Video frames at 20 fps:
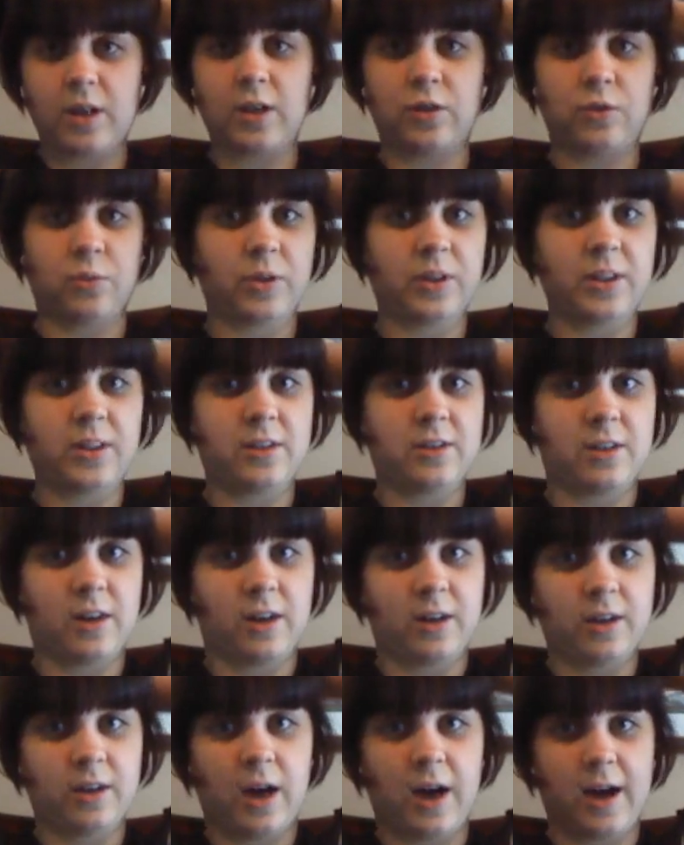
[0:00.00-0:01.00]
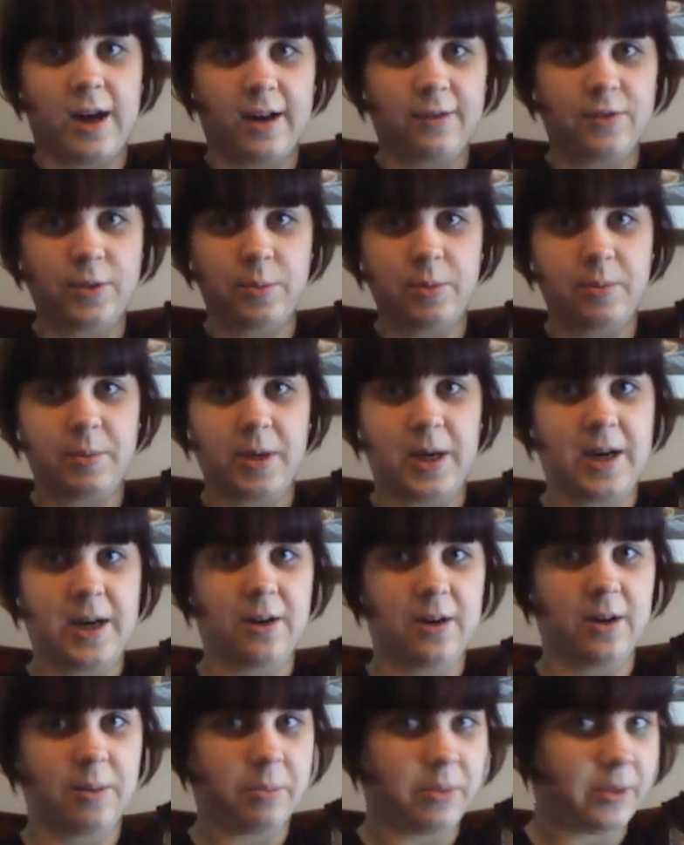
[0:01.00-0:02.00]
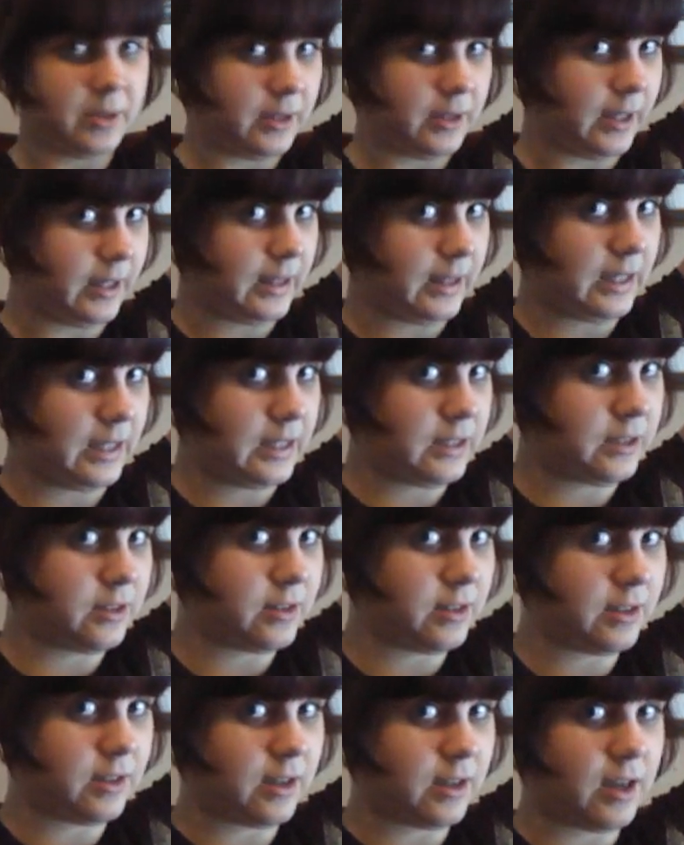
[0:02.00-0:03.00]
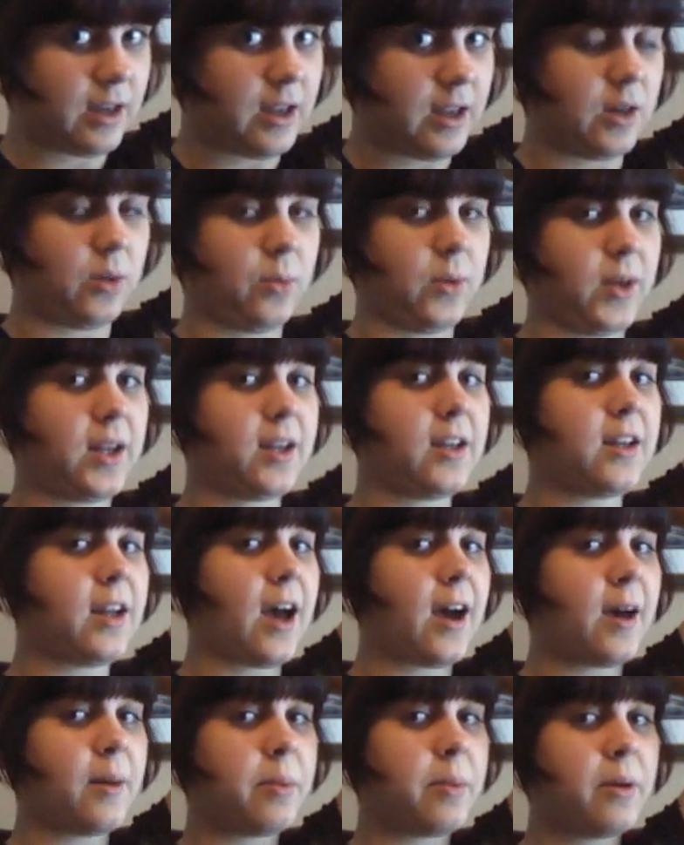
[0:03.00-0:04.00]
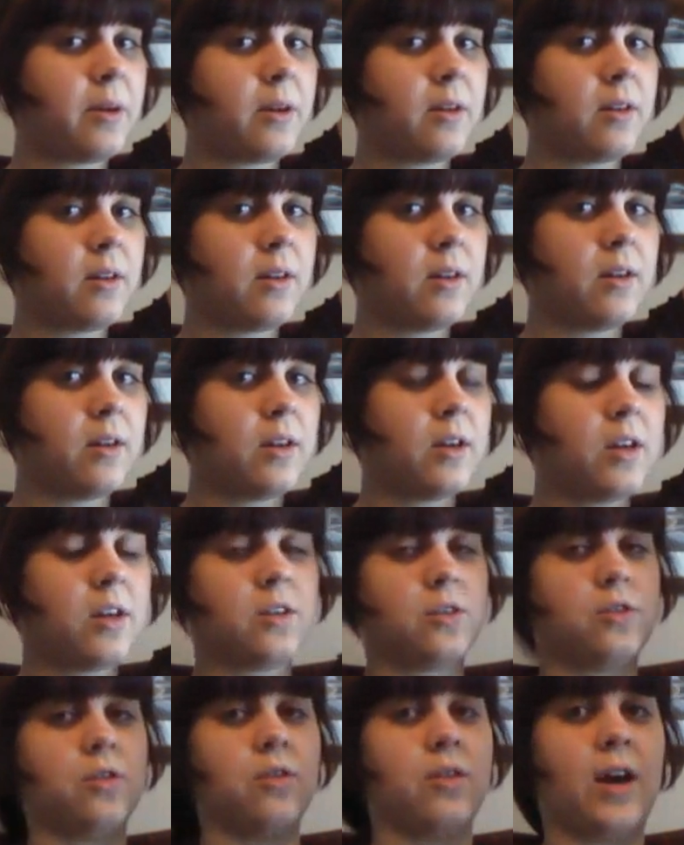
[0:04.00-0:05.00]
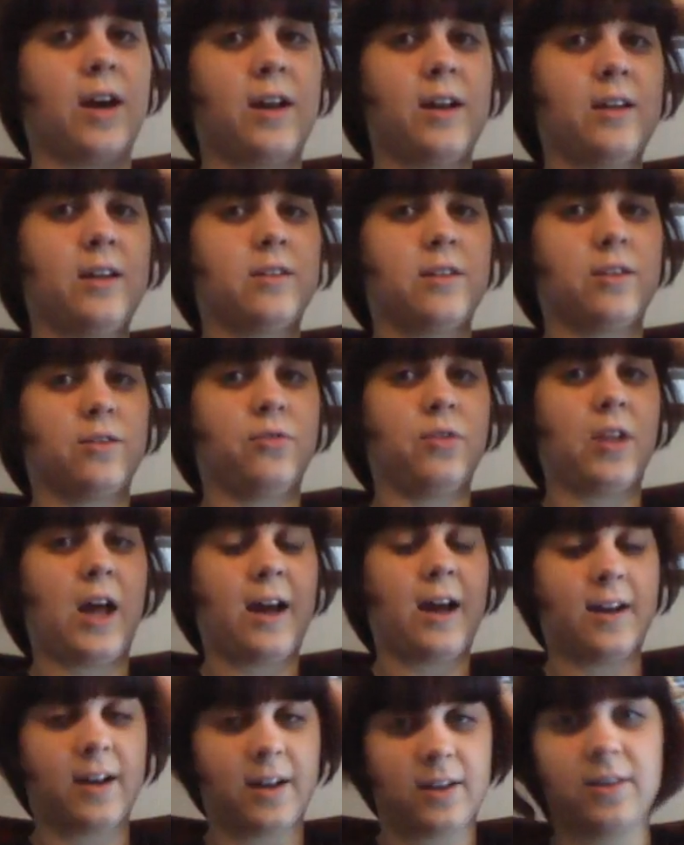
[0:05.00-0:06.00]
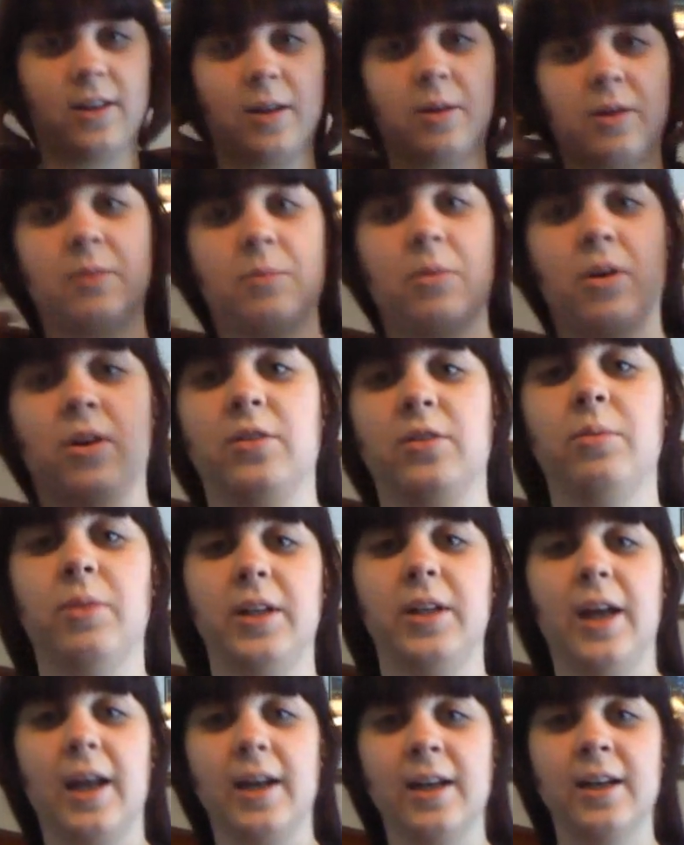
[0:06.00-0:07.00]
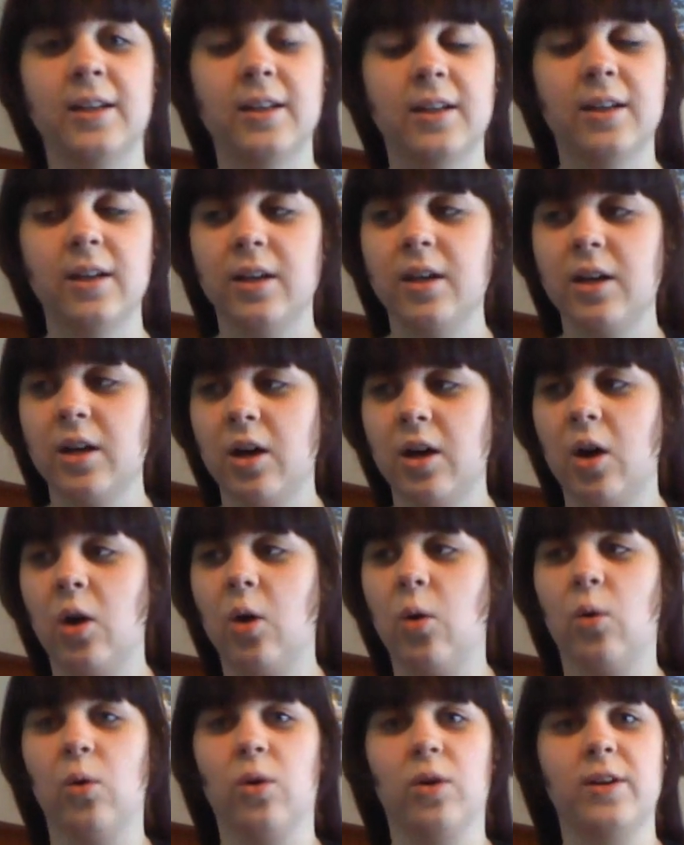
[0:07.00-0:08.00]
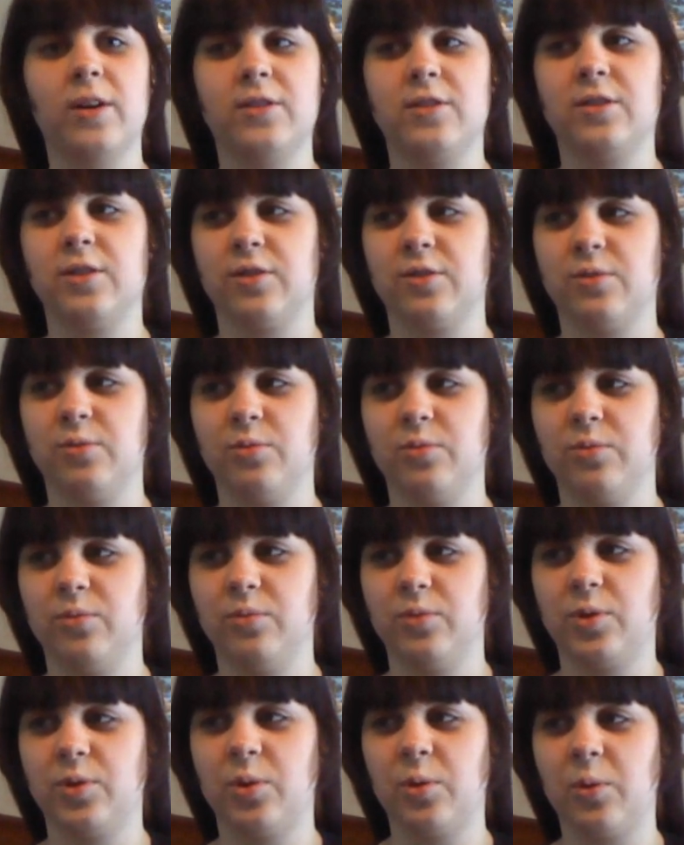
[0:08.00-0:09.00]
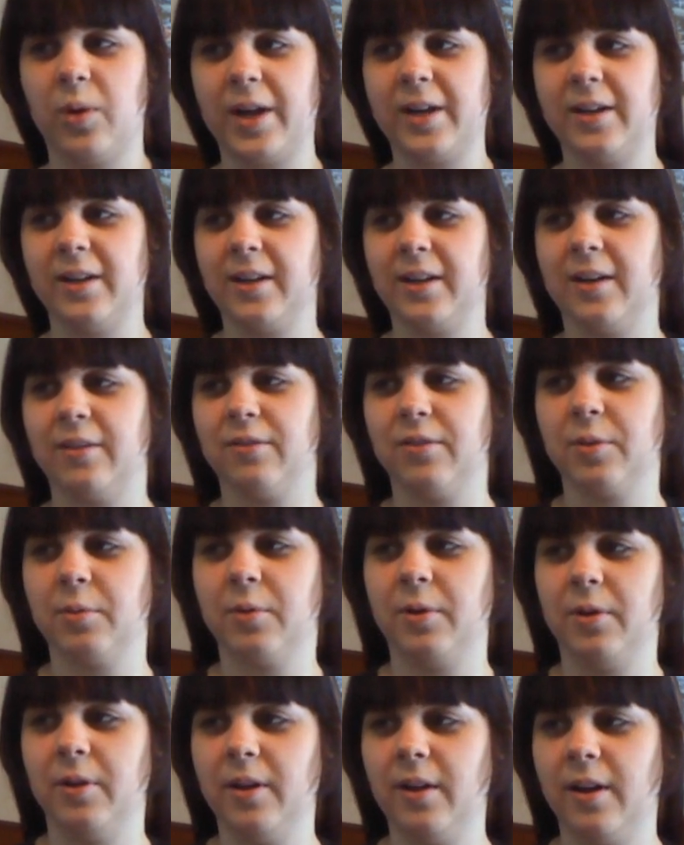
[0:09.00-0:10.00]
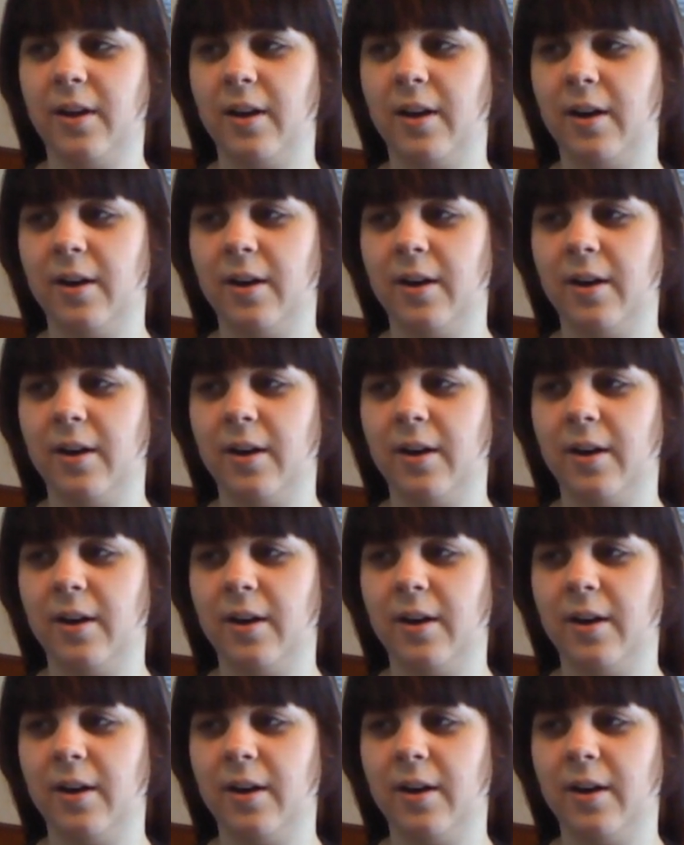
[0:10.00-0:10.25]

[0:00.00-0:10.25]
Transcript: It's really snug. I have to put my hair up like this in a wig cap so that it's as flat as I can possibly get it, or it's just quite uncomfortable.